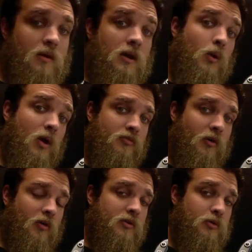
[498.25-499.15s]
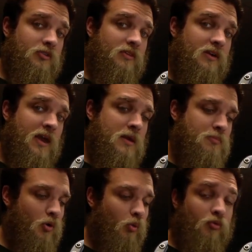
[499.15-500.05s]
However, using the
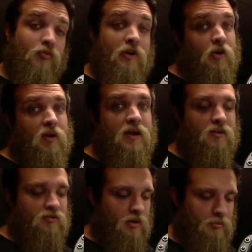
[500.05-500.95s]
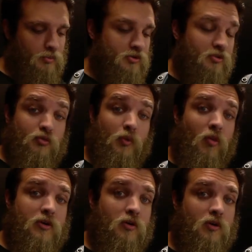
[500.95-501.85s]
capo will free your hands up, which is
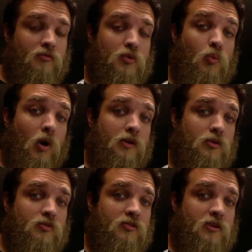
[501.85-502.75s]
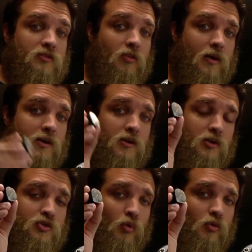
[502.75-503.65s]
really good if you want to use things like
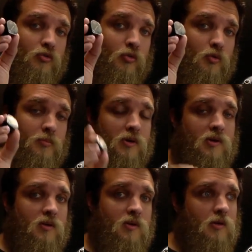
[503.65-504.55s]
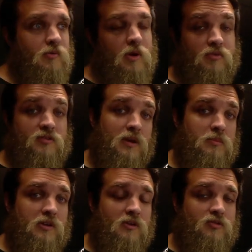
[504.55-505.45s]
a jeweler's loupe. If you have
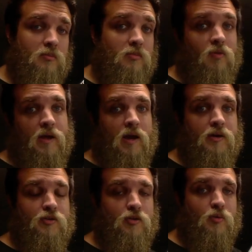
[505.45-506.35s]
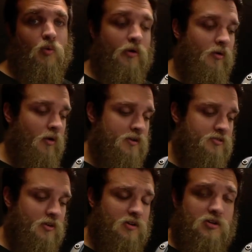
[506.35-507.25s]
astigmatism, like I do, or your
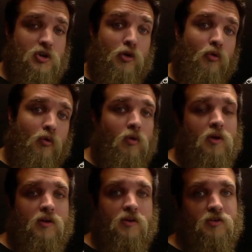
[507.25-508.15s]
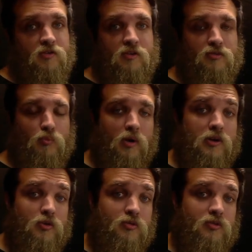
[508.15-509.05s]
eyesight in general just isn't what
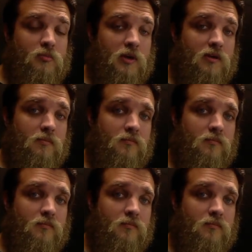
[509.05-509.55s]
it used to be.